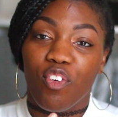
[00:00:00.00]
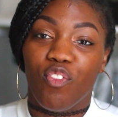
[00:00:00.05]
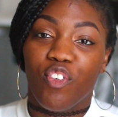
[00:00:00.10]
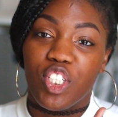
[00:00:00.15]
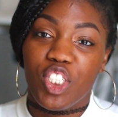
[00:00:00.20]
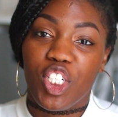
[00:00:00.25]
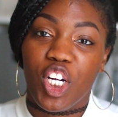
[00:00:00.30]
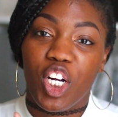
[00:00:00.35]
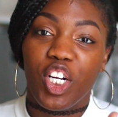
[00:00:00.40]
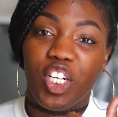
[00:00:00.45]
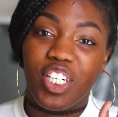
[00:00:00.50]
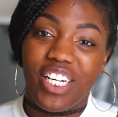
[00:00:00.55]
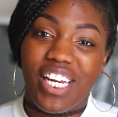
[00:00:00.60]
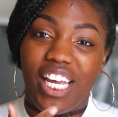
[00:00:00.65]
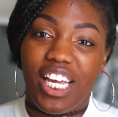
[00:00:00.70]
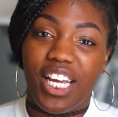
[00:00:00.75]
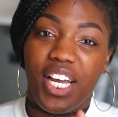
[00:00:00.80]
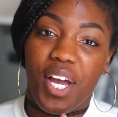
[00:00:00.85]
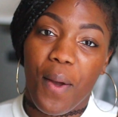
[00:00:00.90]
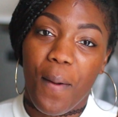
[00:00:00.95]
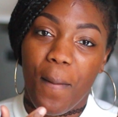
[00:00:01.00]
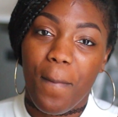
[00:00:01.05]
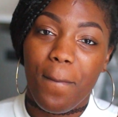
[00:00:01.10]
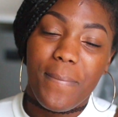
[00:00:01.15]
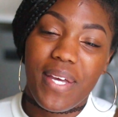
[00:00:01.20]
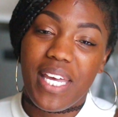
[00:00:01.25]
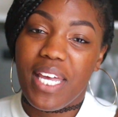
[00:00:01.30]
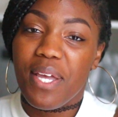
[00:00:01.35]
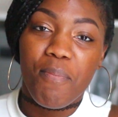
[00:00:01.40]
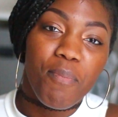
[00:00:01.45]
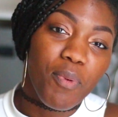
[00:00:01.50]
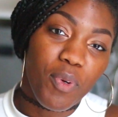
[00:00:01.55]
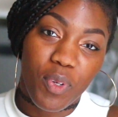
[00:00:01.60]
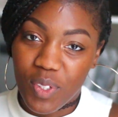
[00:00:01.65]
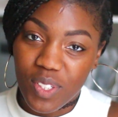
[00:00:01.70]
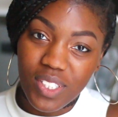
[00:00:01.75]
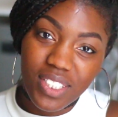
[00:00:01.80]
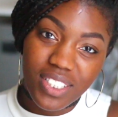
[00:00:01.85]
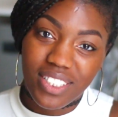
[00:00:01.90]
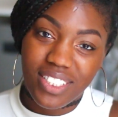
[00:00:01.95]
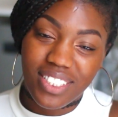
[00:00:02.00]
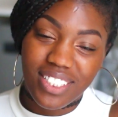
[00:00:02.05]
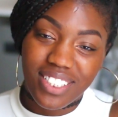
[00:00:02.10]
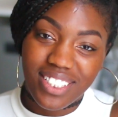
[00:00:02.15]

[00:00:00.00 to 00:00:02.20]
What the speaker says: returning people,